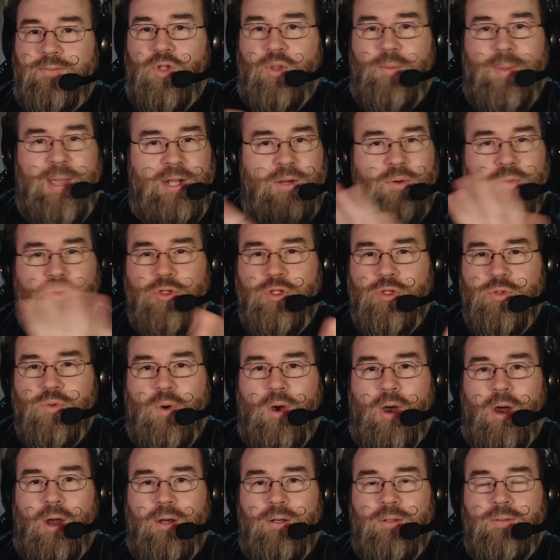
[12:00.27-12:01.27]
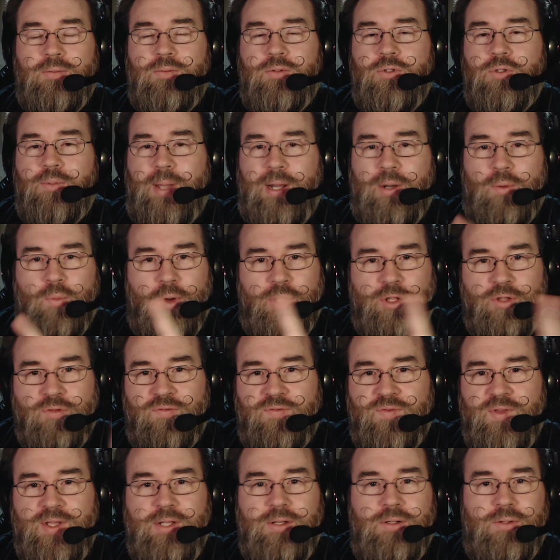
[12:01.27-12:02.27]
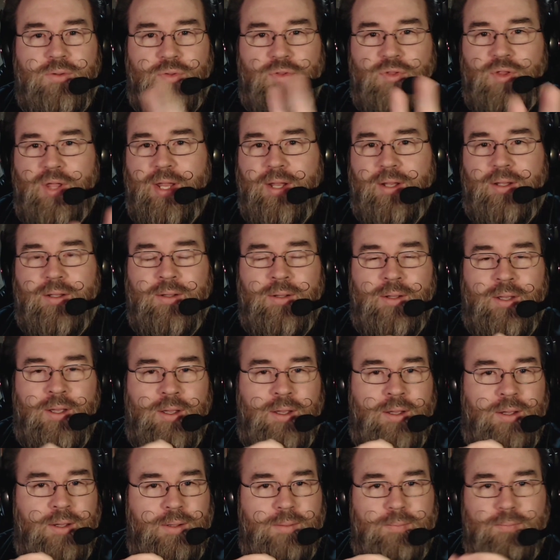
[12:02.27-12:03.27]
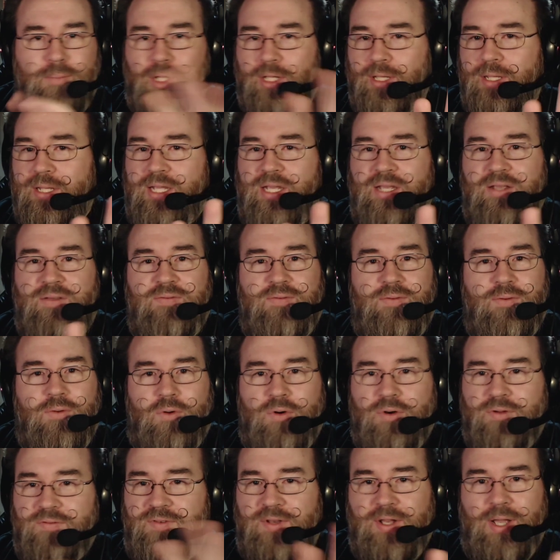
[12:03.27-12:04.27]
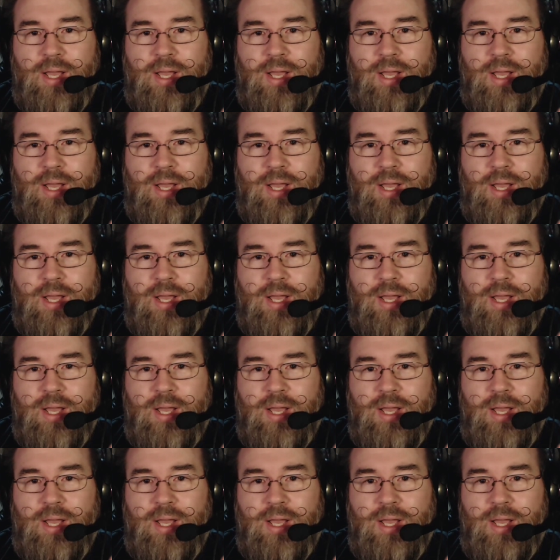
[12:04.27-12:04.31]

No matter who you are, no matter what you feel, think, believe, or have